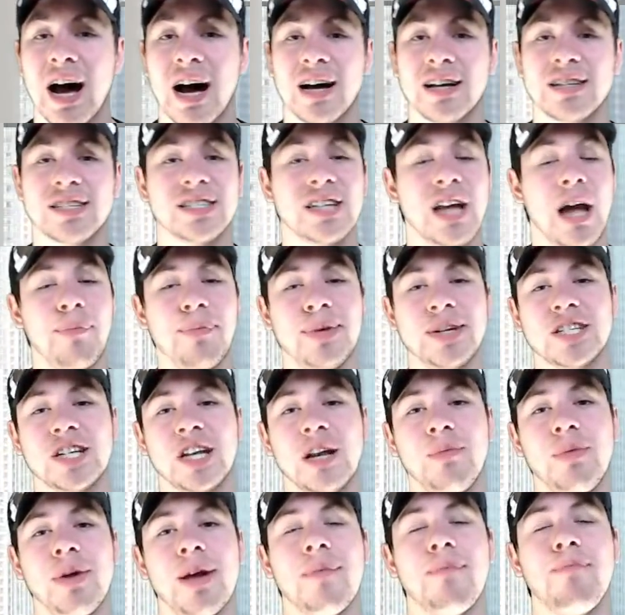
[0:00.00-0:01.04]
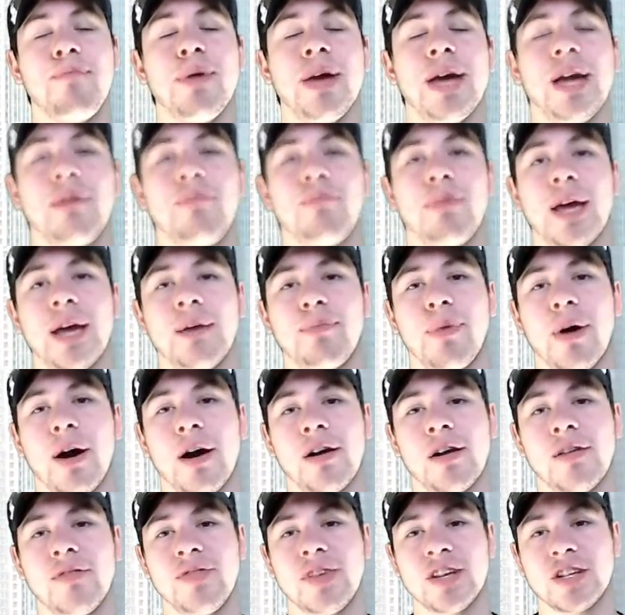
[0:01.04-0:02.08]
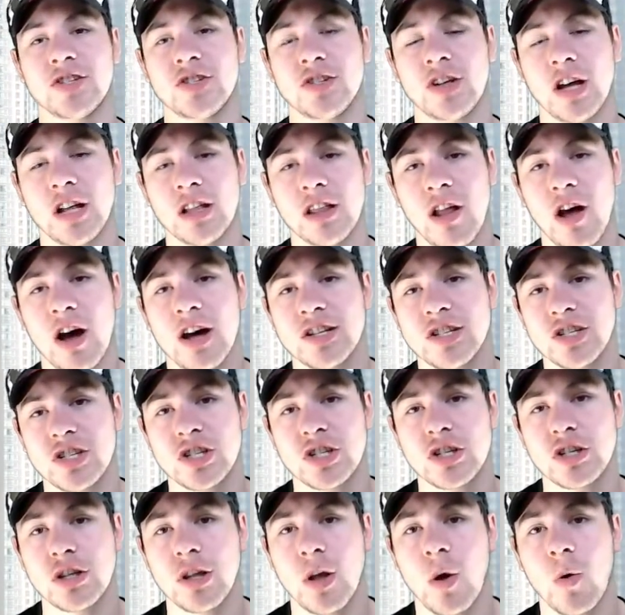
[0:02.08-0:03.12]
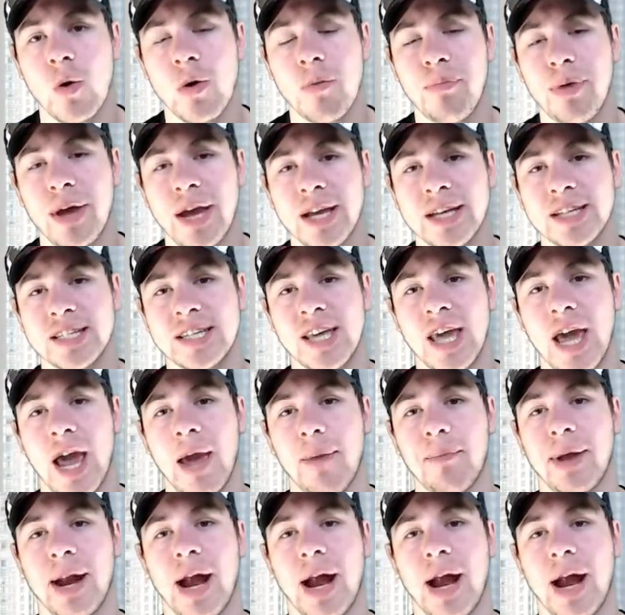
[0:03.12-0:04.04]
sniping is going to be a big part of this a lot slower paced game,